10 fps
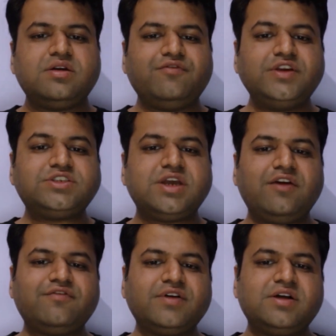which
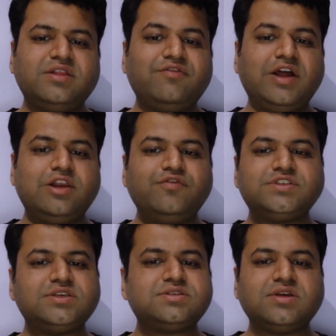have uh, the value
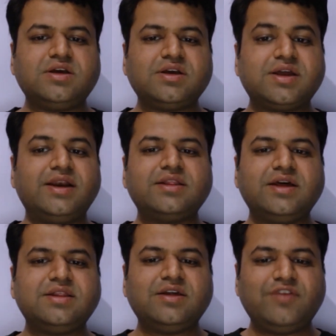which is uh, greater
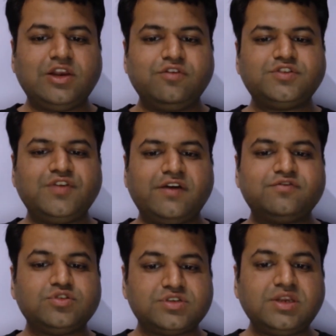than the value which we have
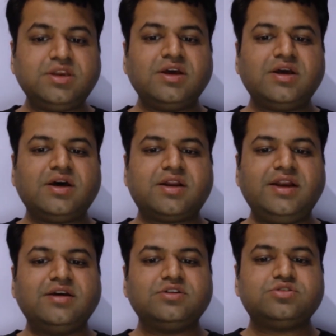chosen,
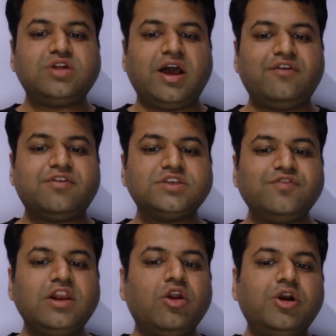right? So the average
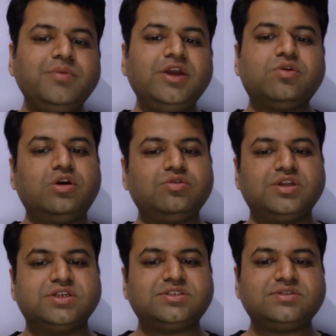will not be equal to
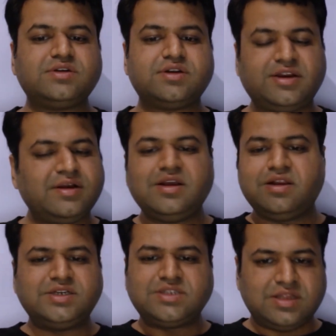this.
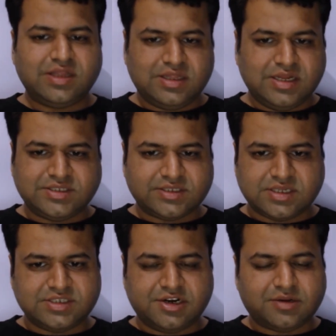Let's let's
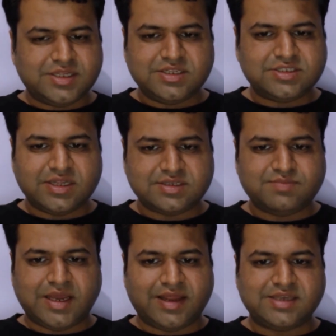consider by this
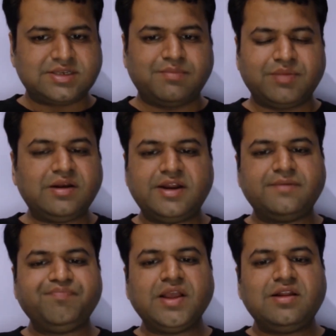by an example,
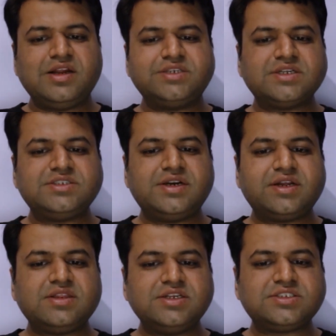right? Let's
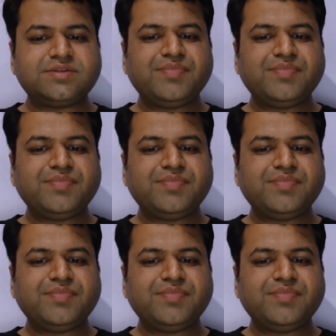consider this